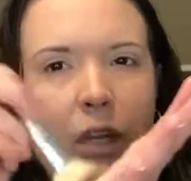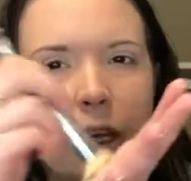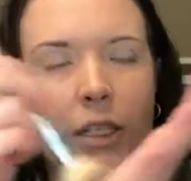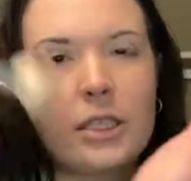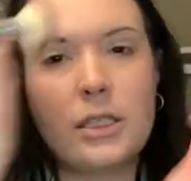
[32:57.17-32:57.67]

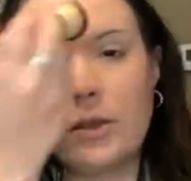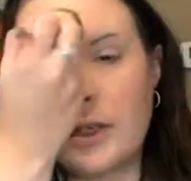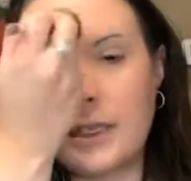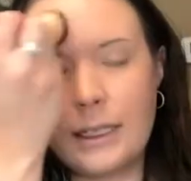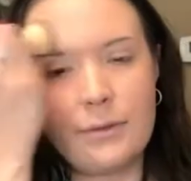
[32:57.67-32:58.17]
like you're still
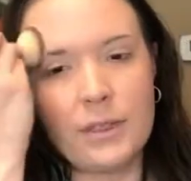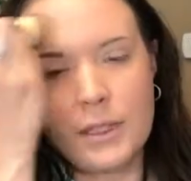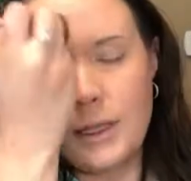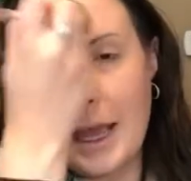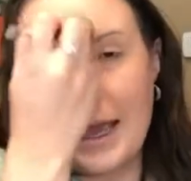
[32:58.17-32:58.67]
it gives
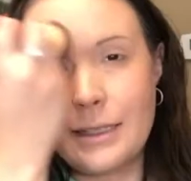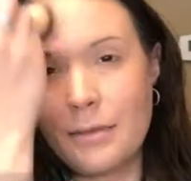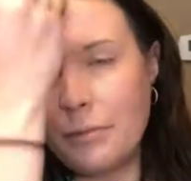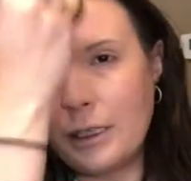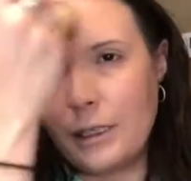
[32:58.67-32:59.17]
it has
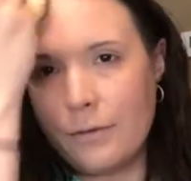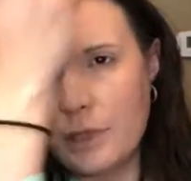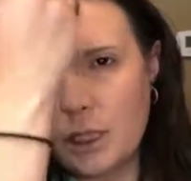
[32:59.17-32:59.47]
some give